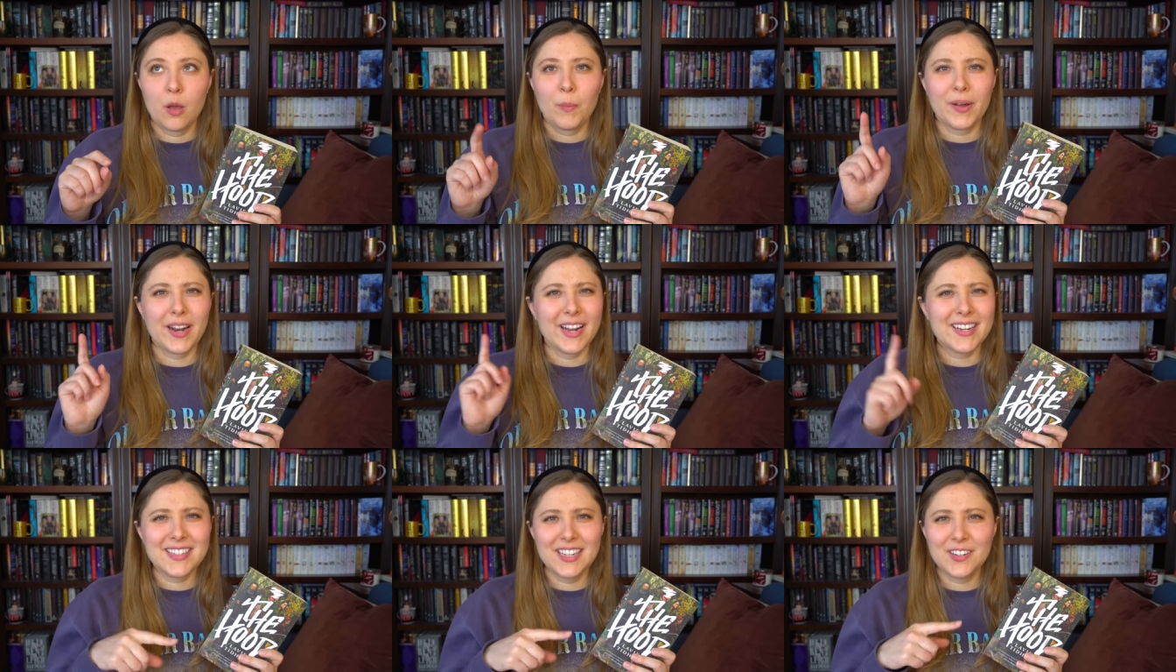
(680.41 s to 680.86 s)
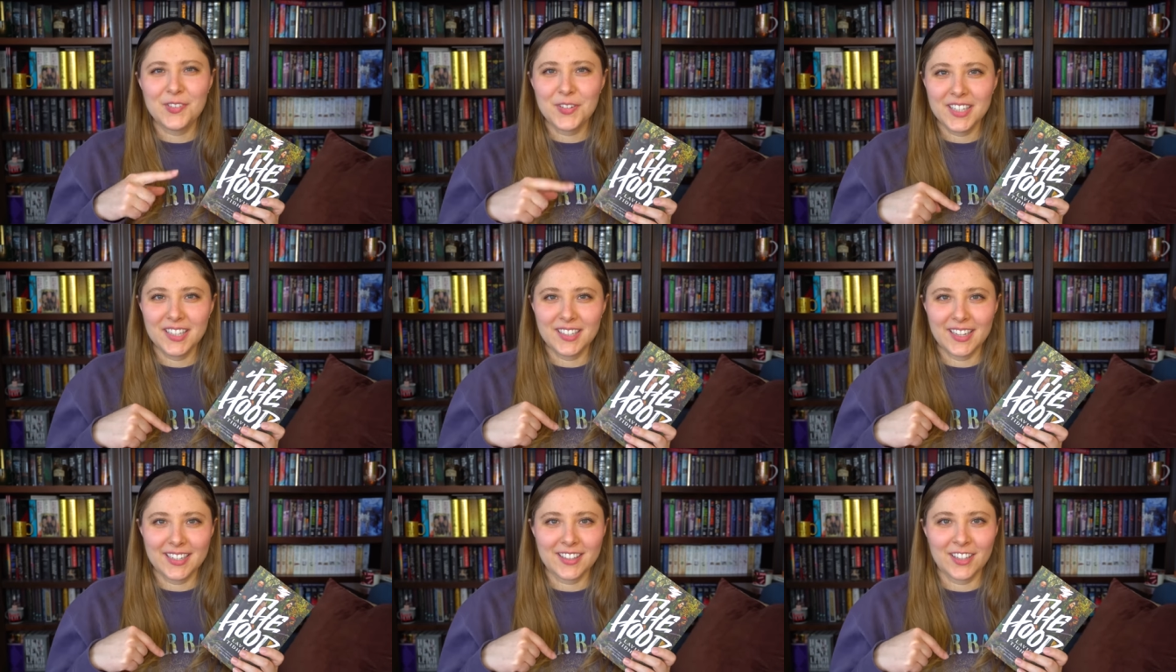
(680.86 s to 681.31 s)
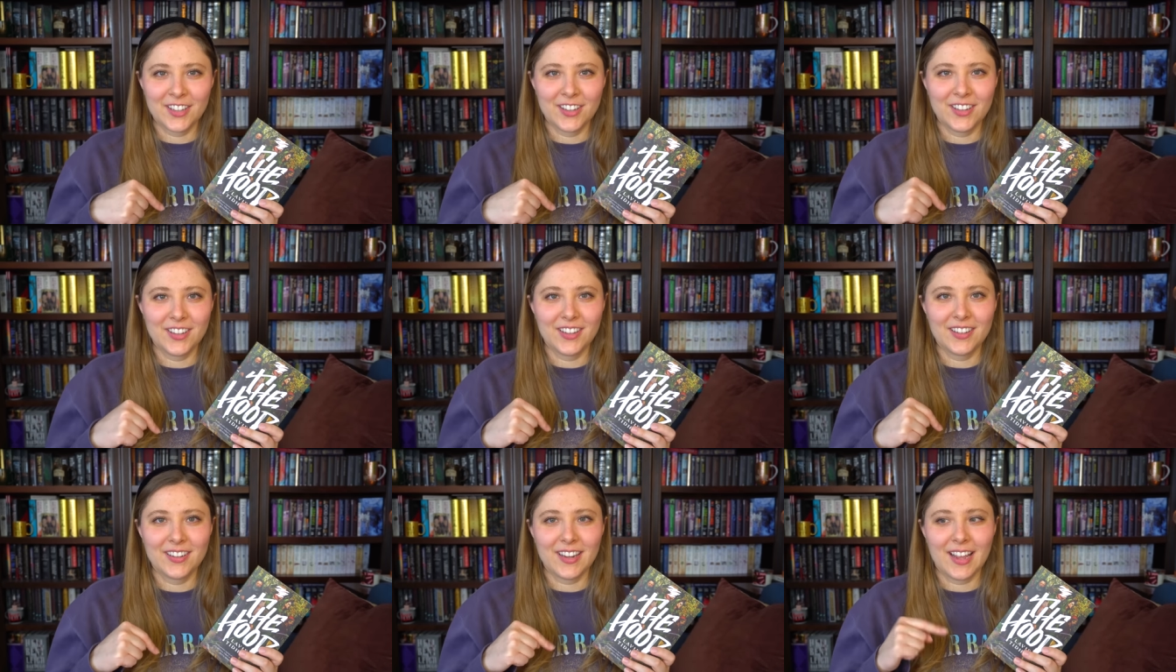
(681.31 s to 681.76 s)
But I did really like The
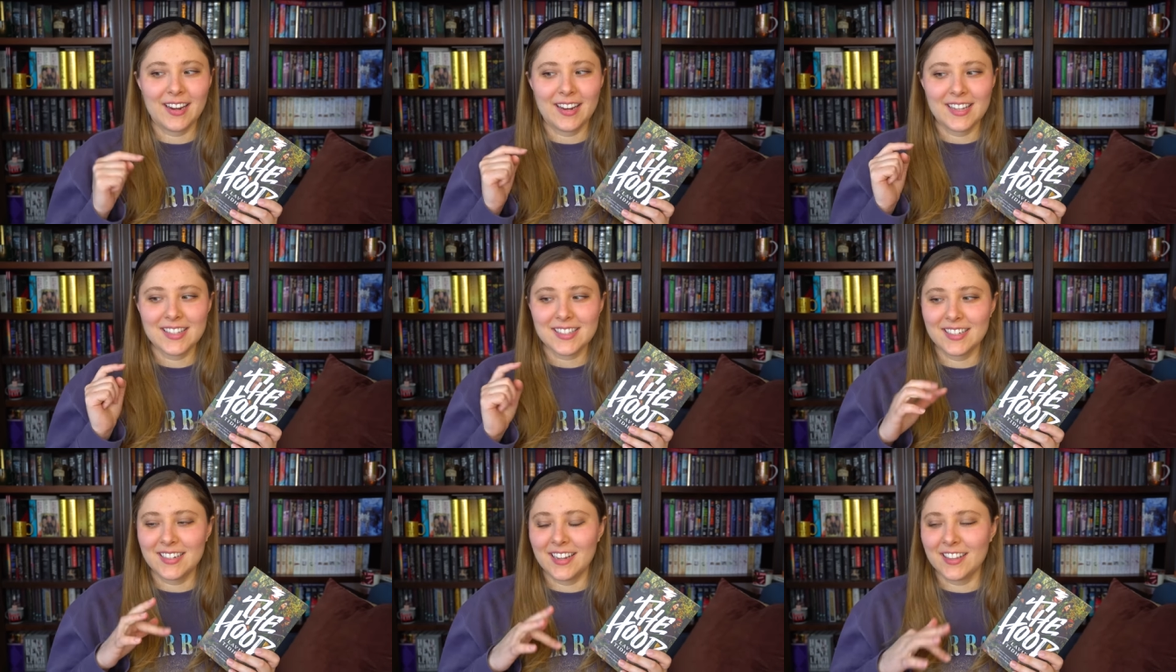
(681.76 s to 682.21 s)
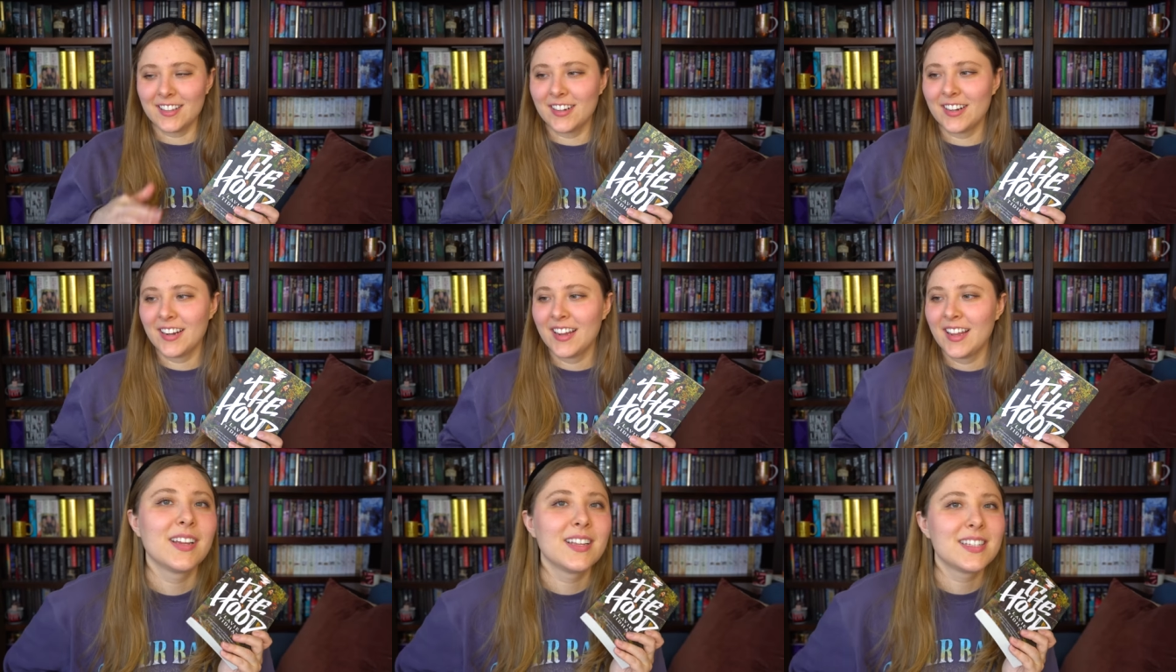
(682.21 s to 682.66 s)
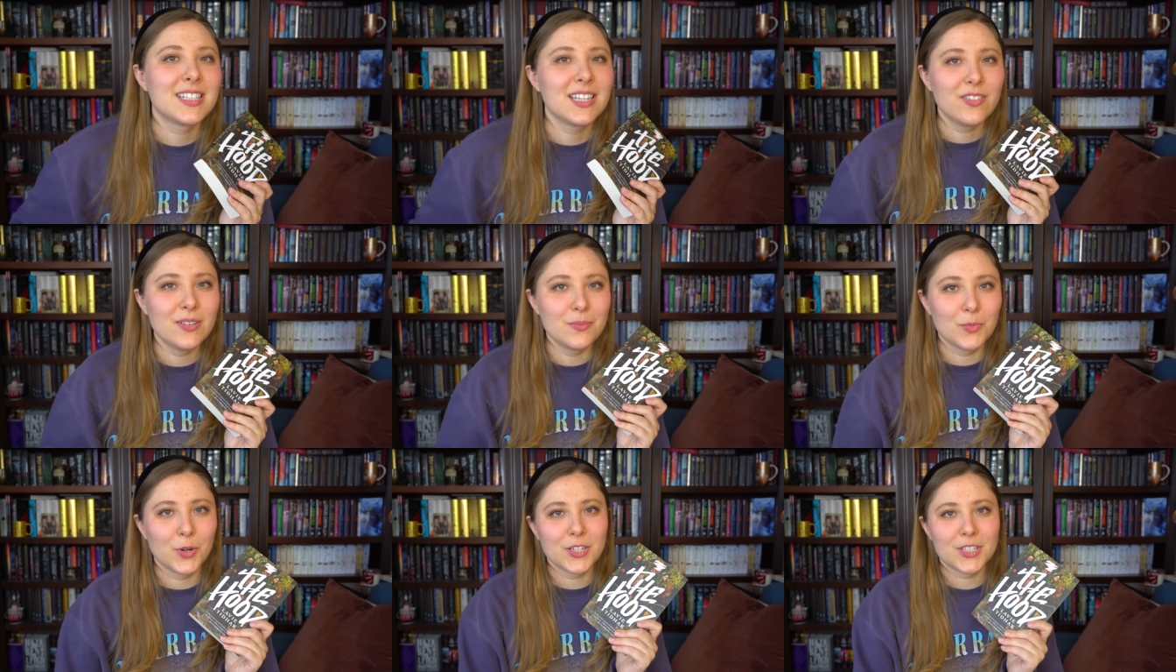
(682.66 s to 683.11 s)
Hood, and it's
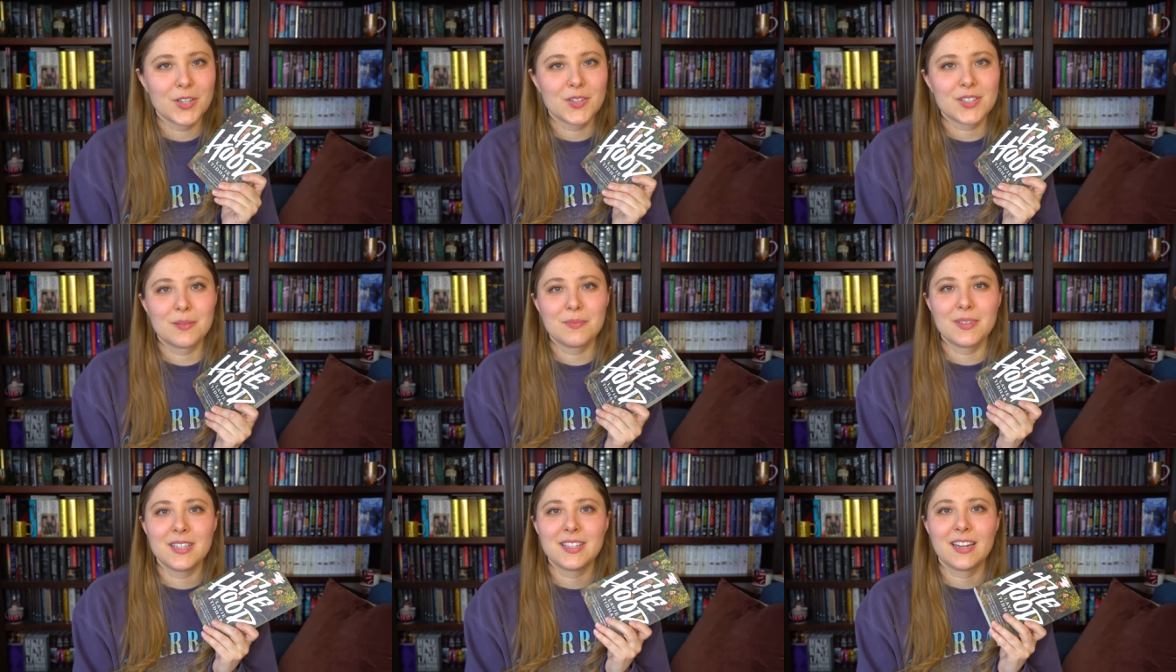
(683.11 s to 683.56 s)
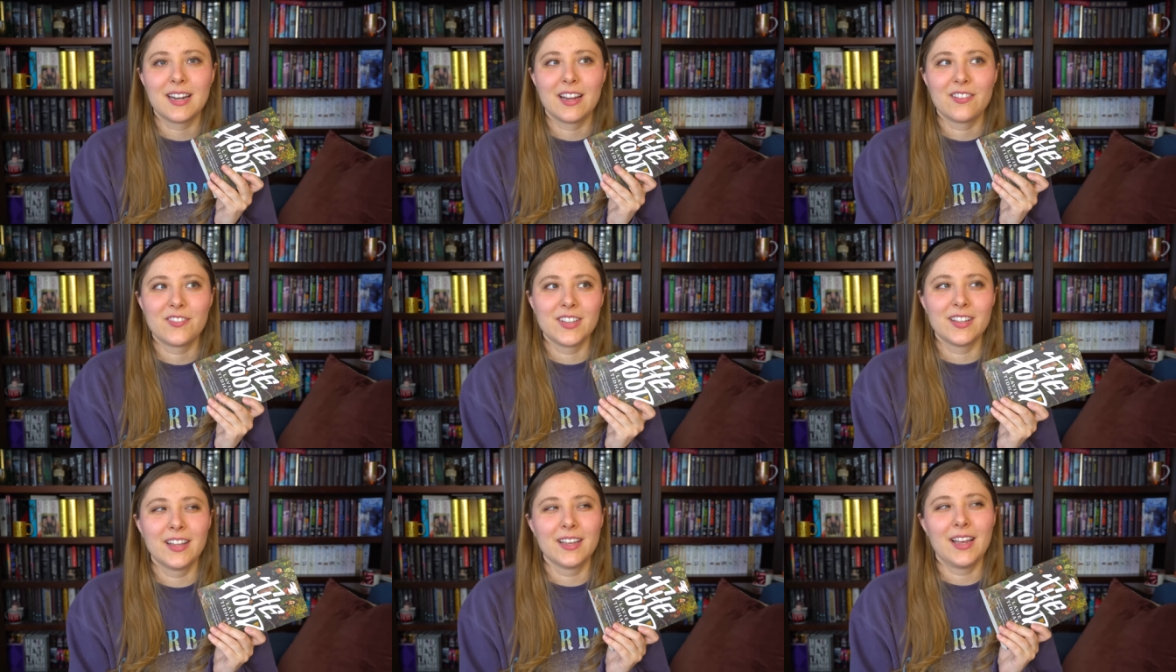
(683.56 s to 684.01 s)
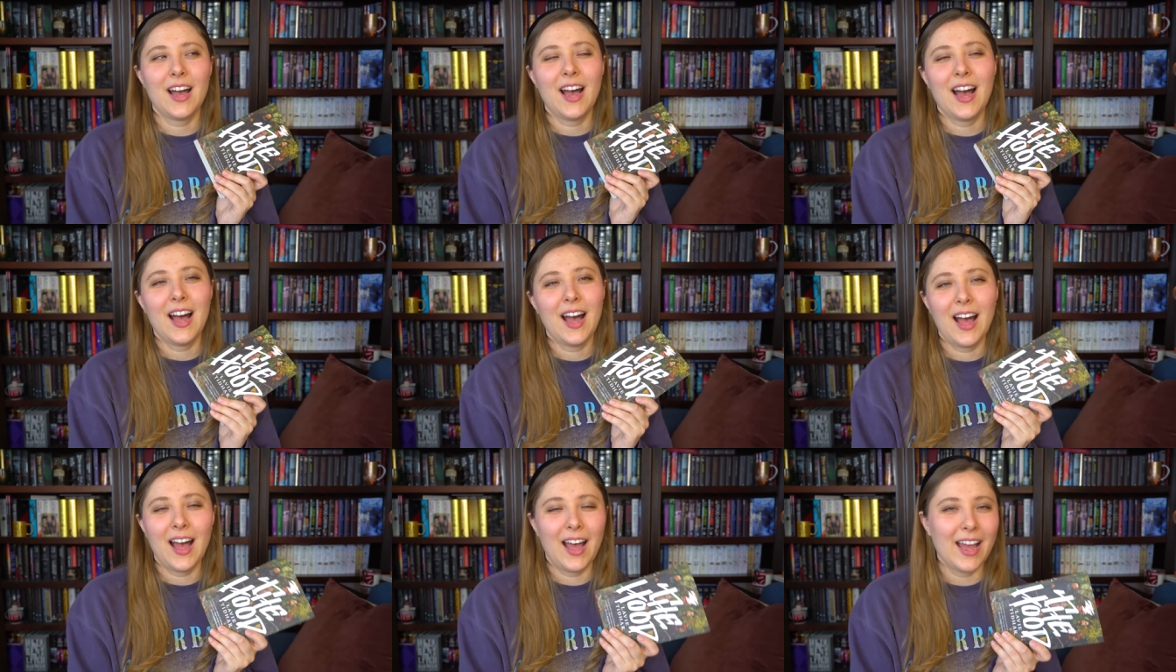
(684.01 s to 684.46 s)
even more so something that I feel like
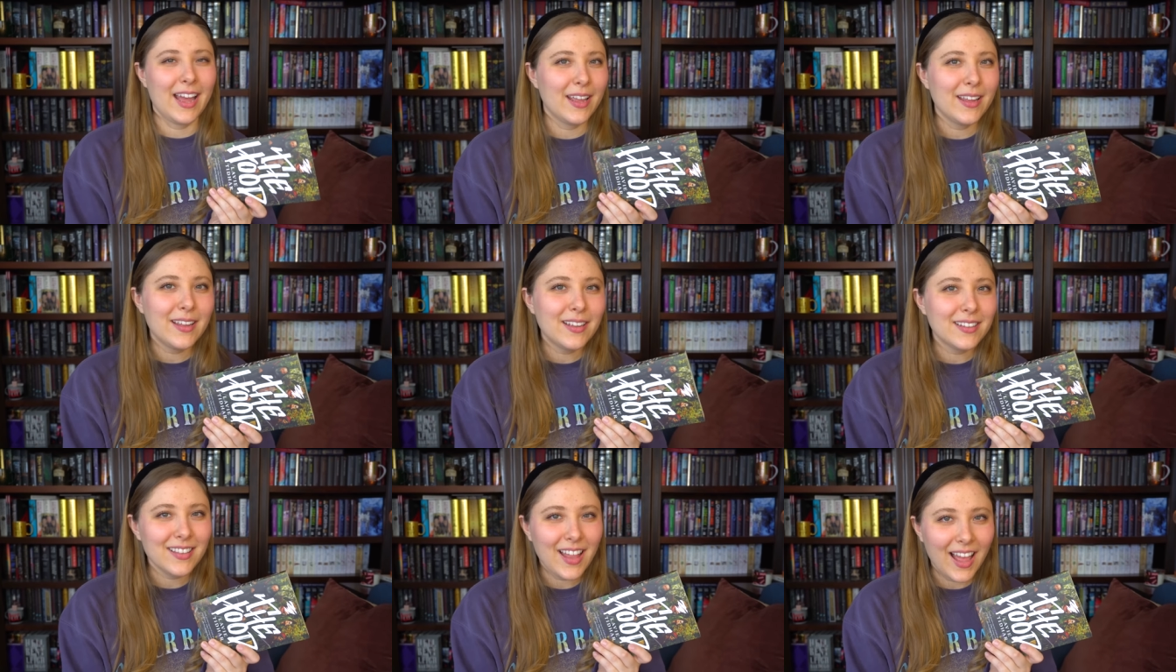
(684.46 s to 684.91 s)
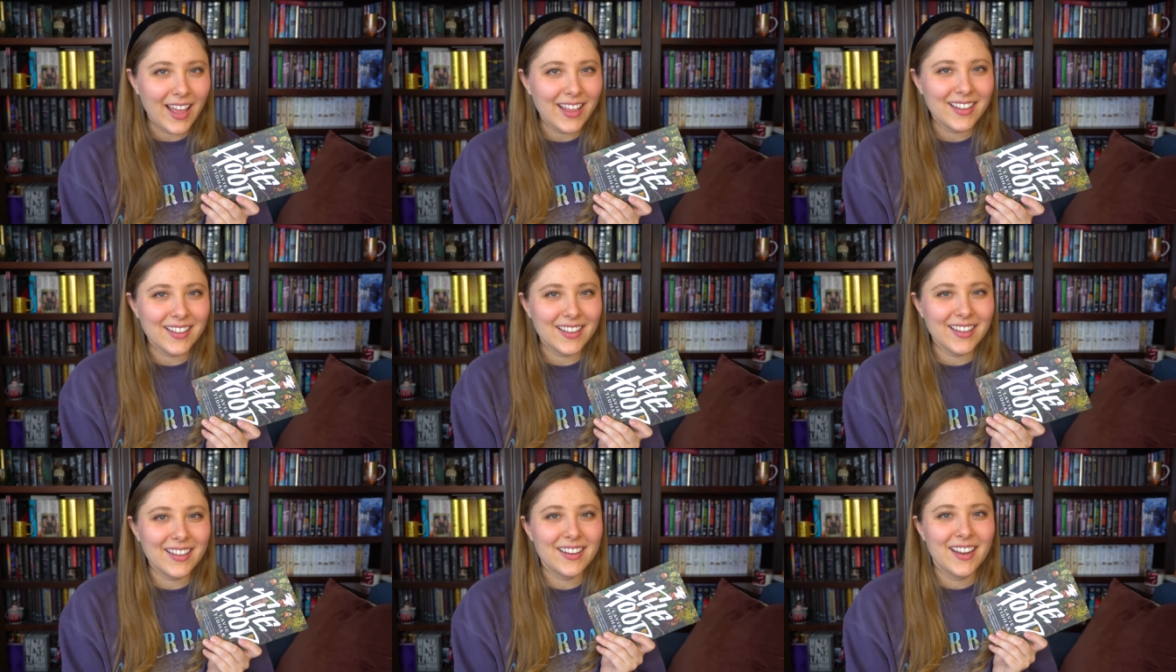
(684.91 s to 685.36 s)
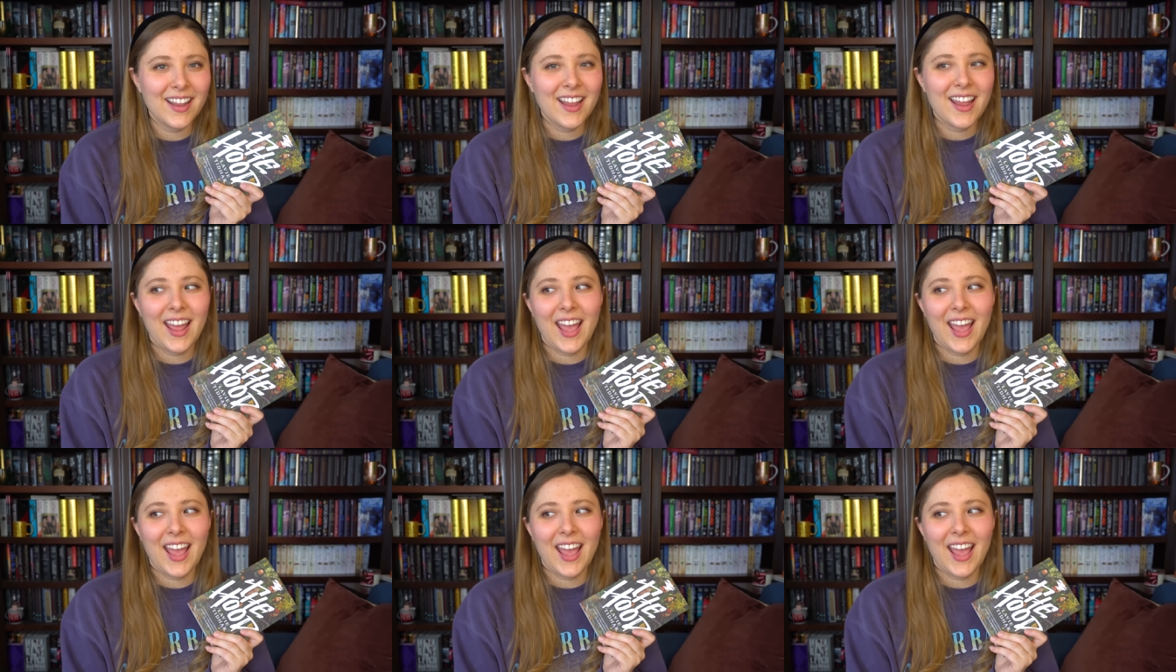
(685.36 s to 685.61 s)
I like it,